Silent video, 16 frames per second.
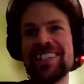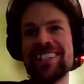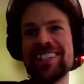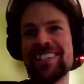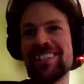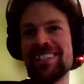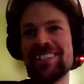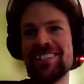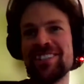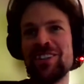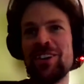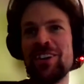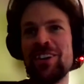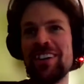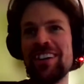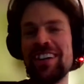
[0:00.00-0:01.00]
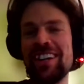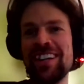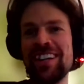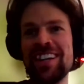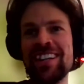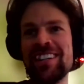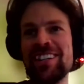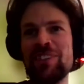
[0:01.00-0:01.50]
That's just not
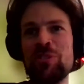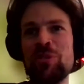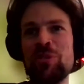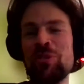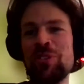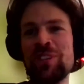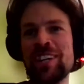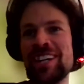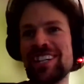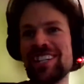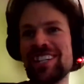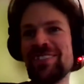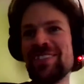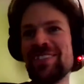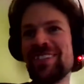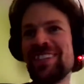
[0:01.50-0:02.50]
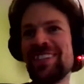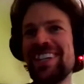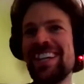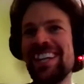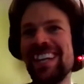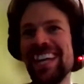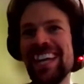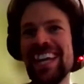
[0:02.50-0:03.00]
at all an activity
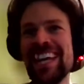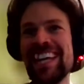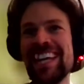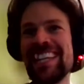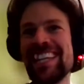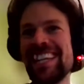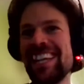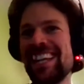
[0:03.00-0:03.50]
that